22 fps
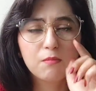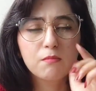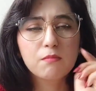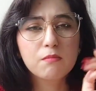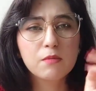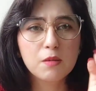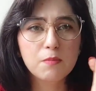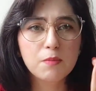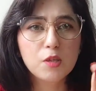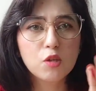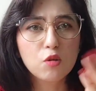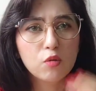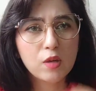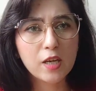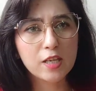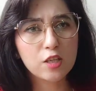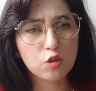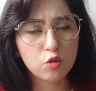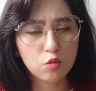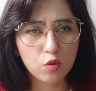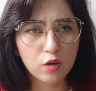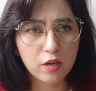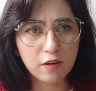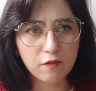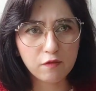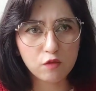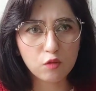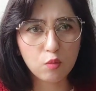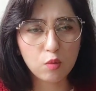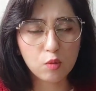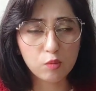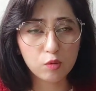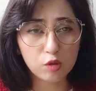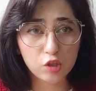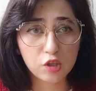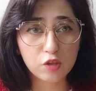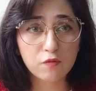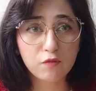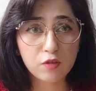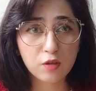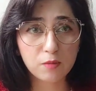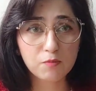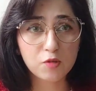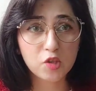Maybe you guys know, if you were watching
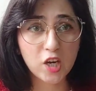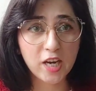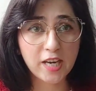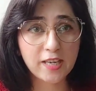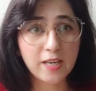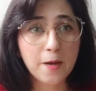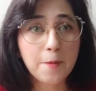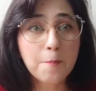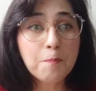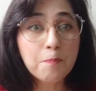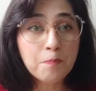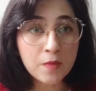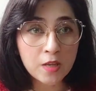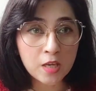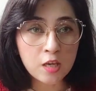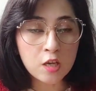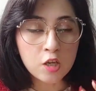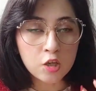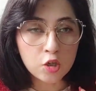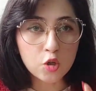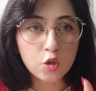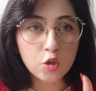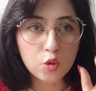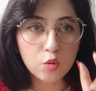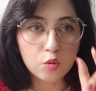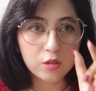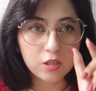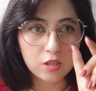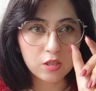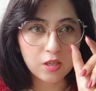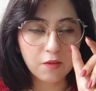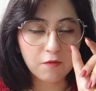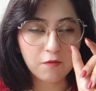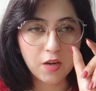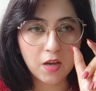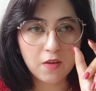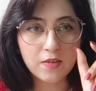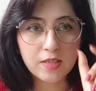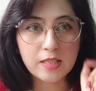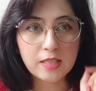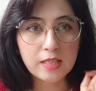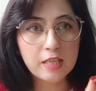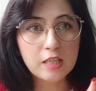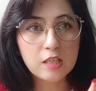from China, you know the sunflower
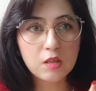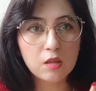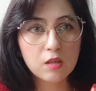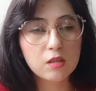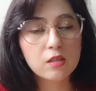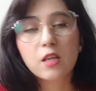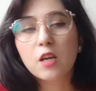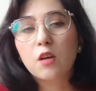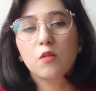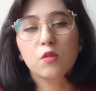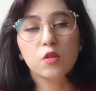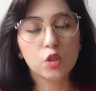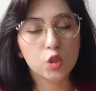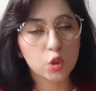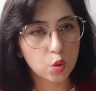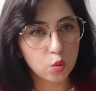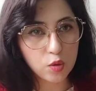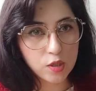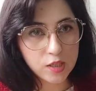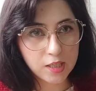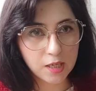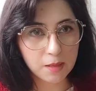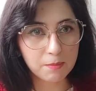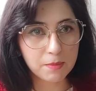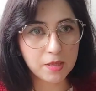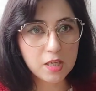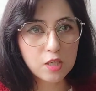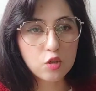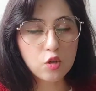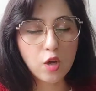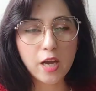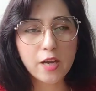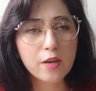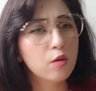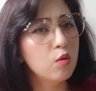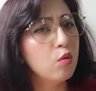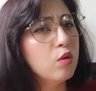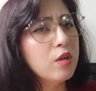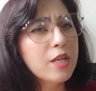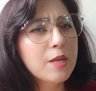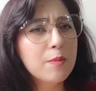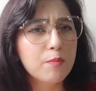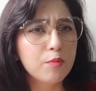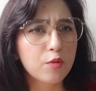seeds, they are so yummy. So I
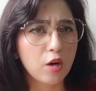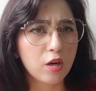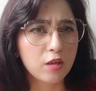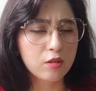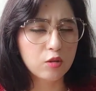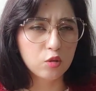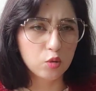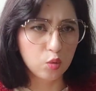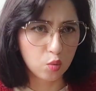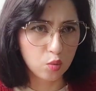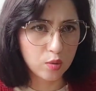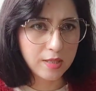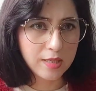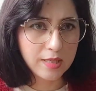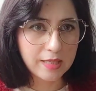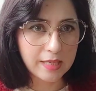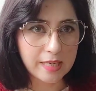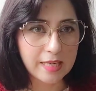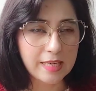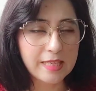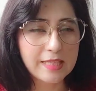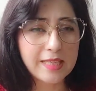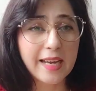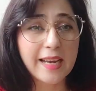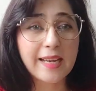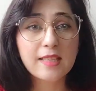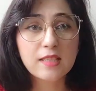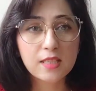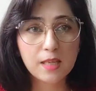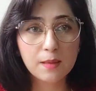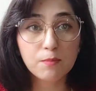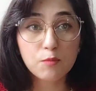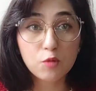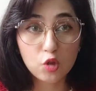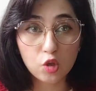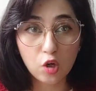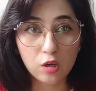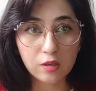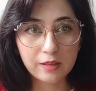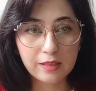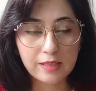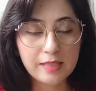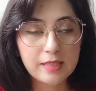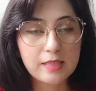only brought those seeds and some
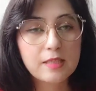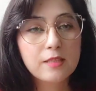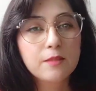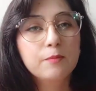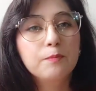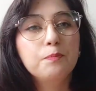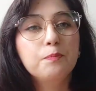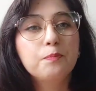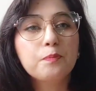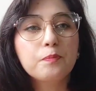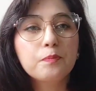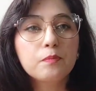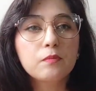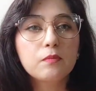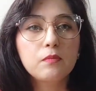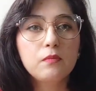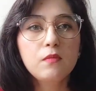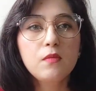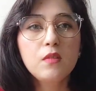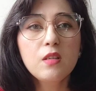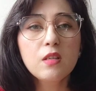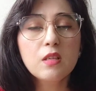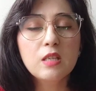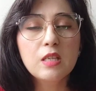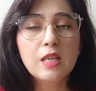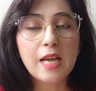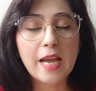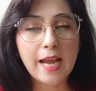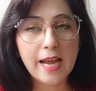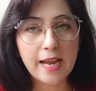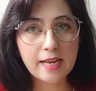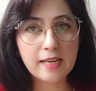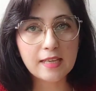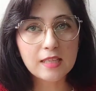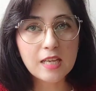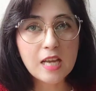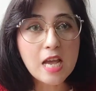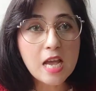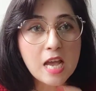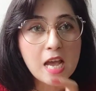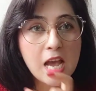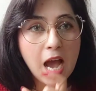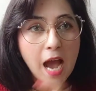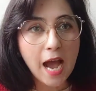chocolates, and
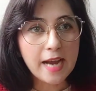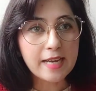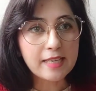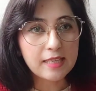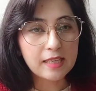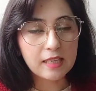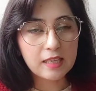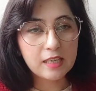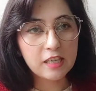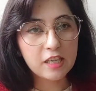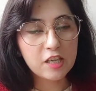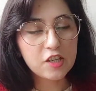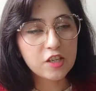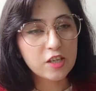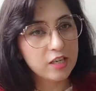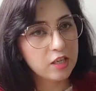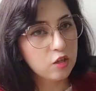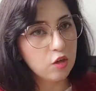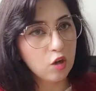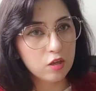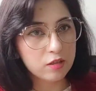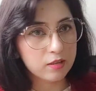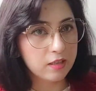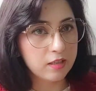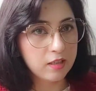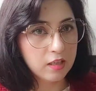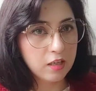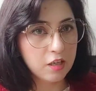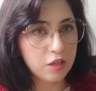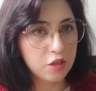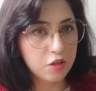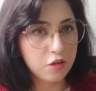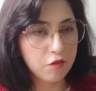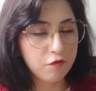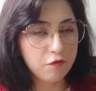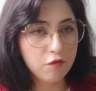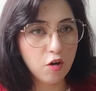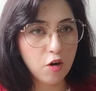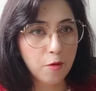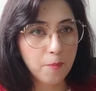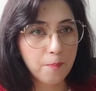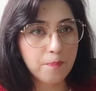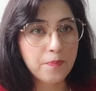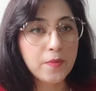I declared it on the declaration
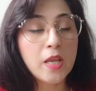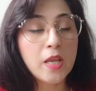form.